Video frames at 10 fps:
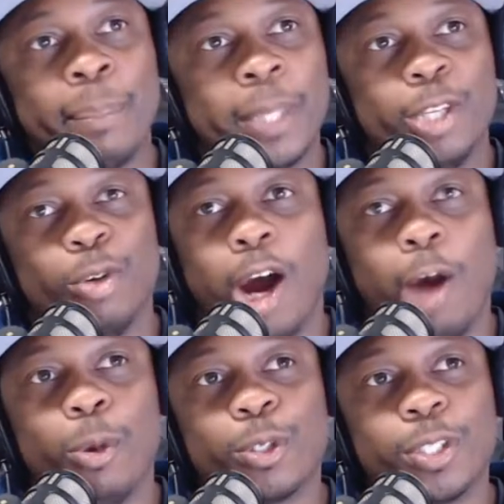you
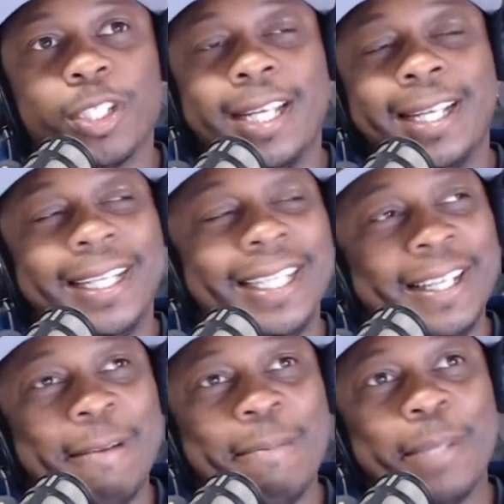almost
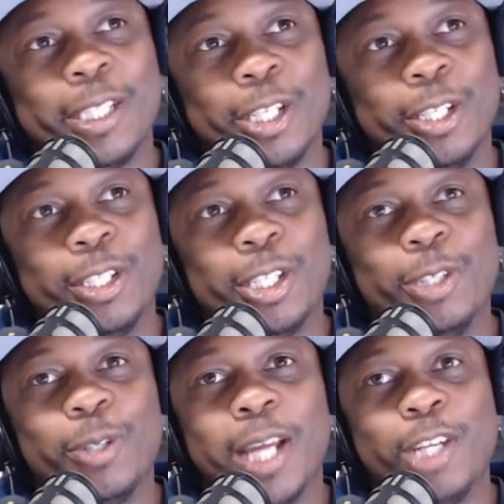to
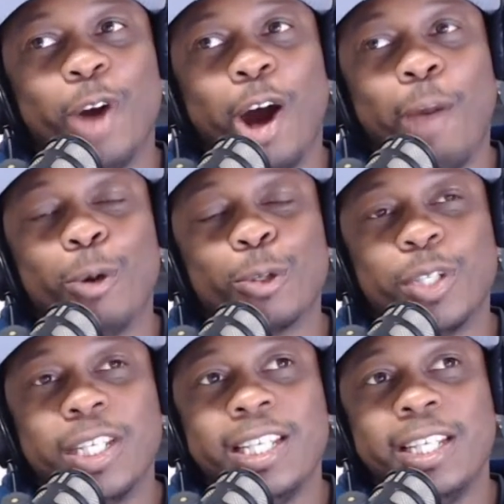do that, you almost
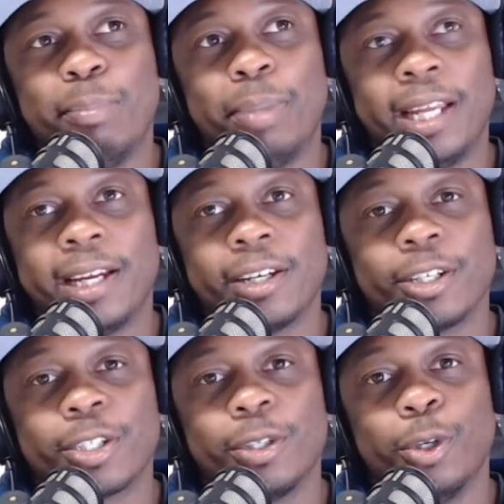need
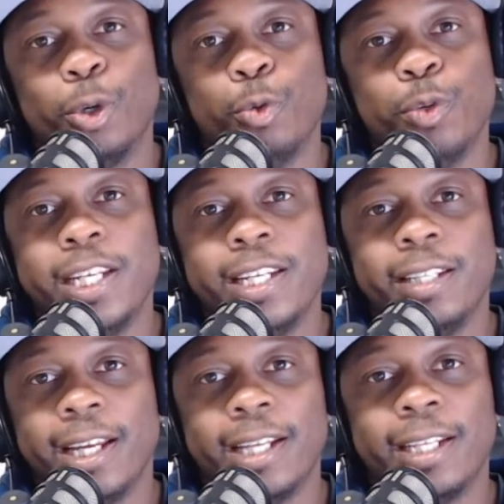players who need
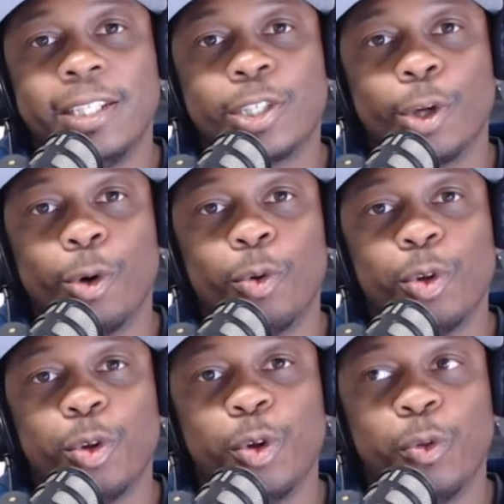that. So
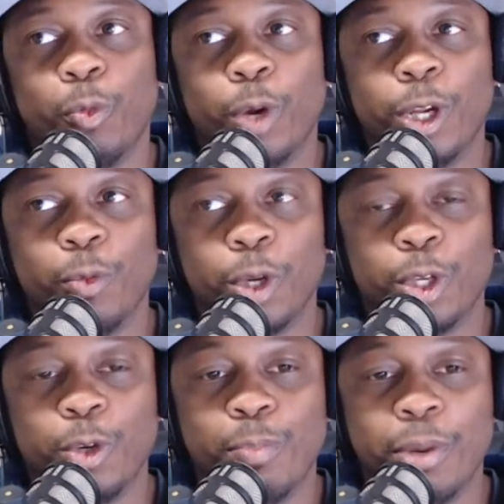when
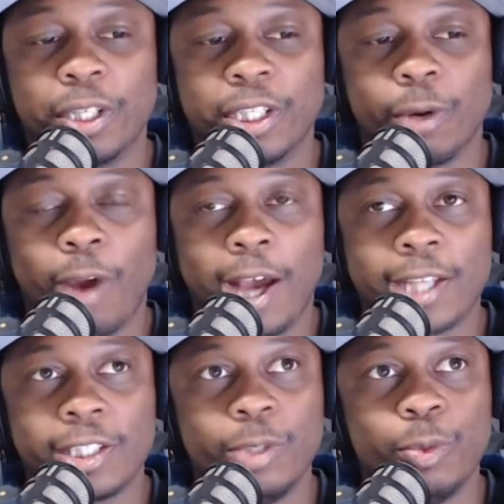you building your
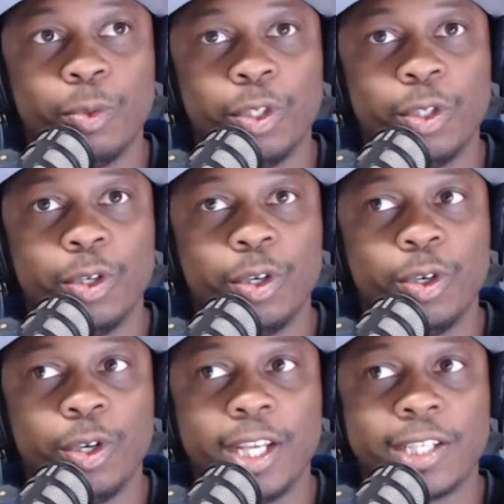roster, you
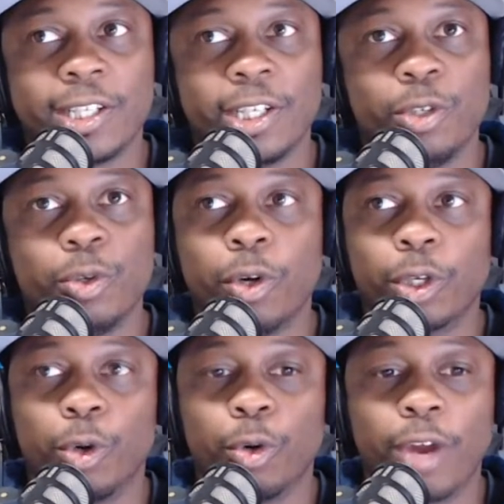instead of you going to
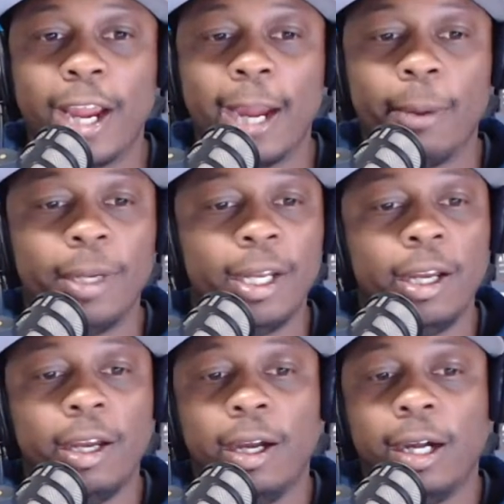go grab
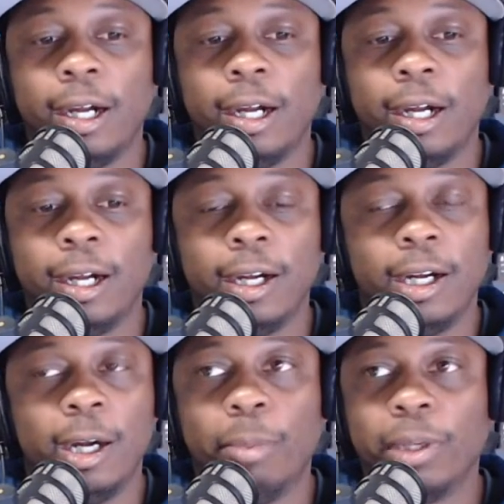an
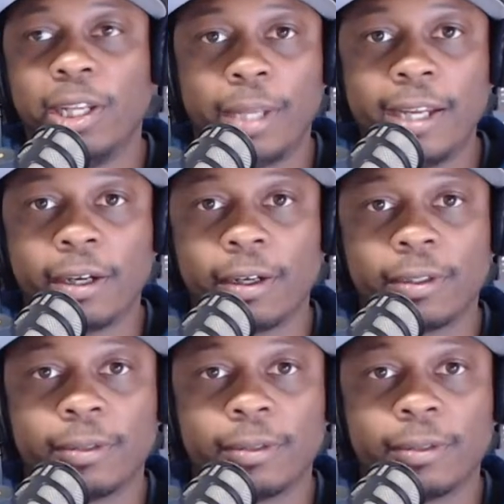unbelievable player,